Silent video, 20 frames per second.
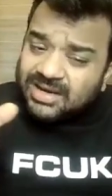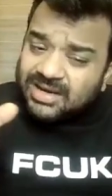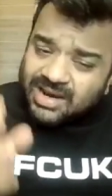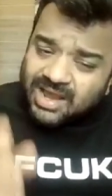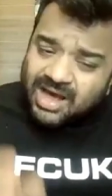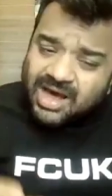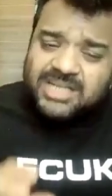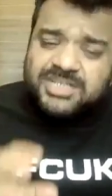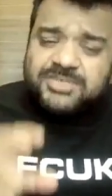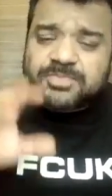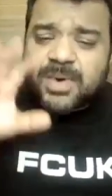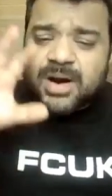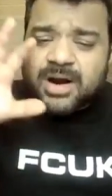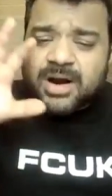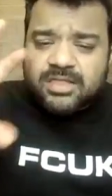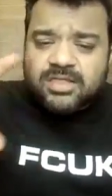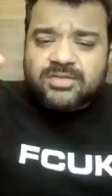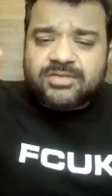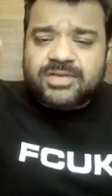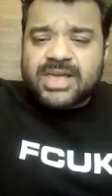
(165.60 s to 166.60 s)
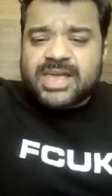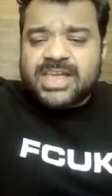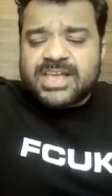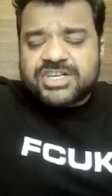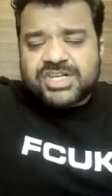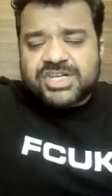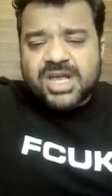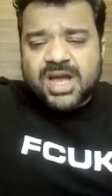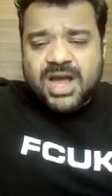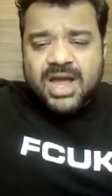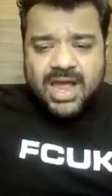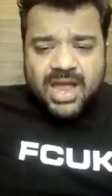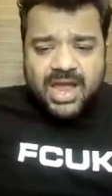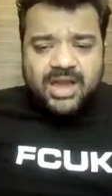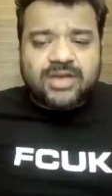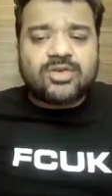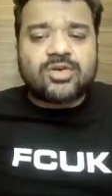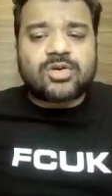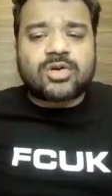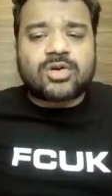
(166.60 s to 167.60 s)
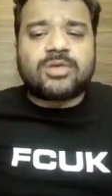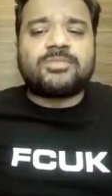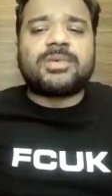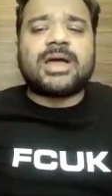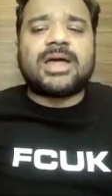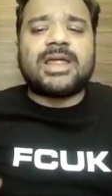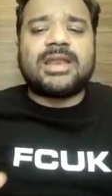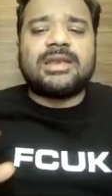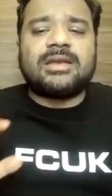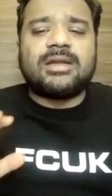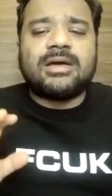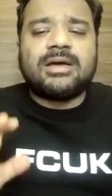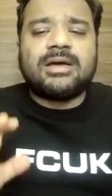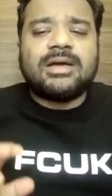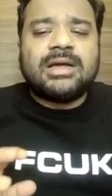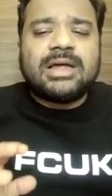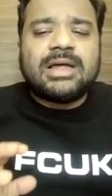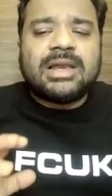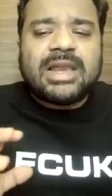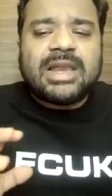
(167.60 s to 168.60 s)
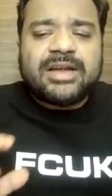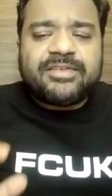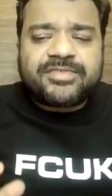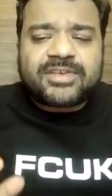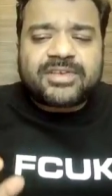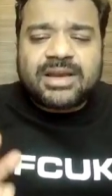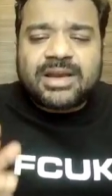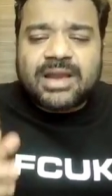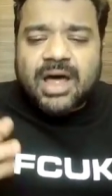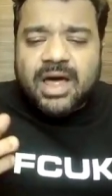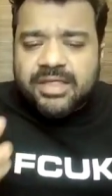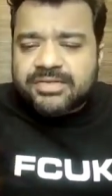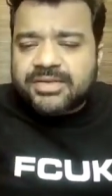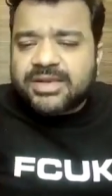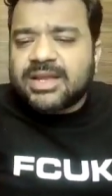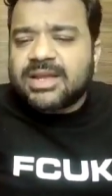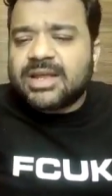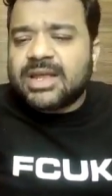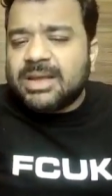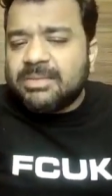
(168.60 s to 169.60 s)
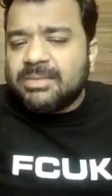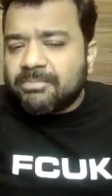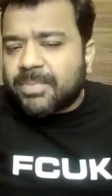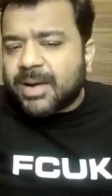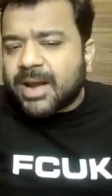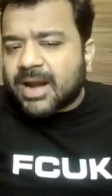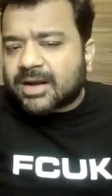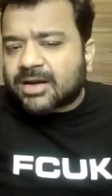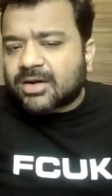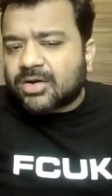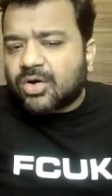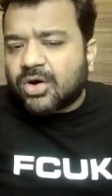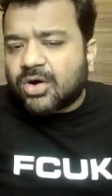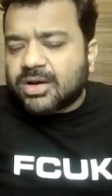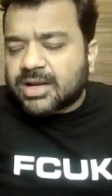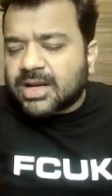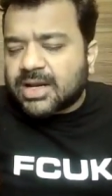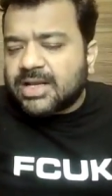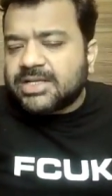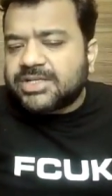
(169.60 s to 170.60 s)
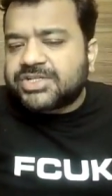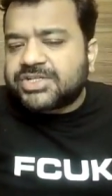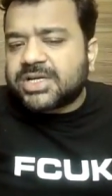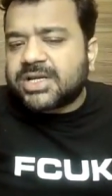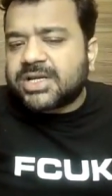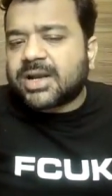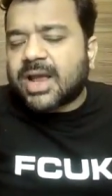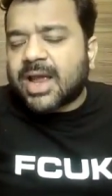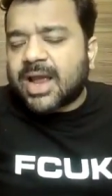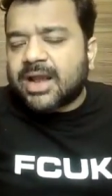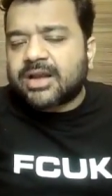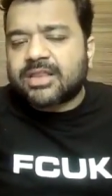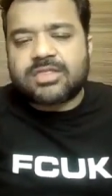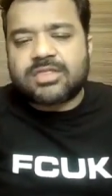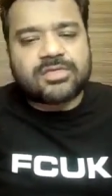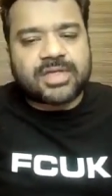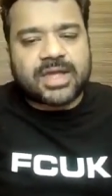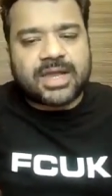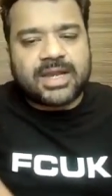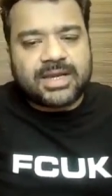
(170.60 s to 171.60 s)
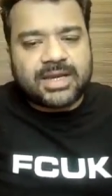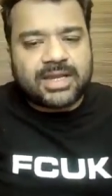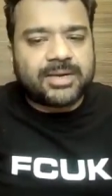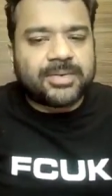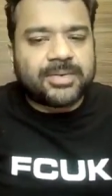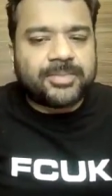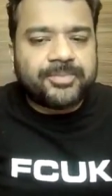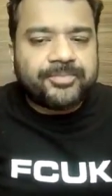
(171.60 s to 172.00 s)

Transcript: large parts of Asia and Europe and left a lasting impact on culture and society.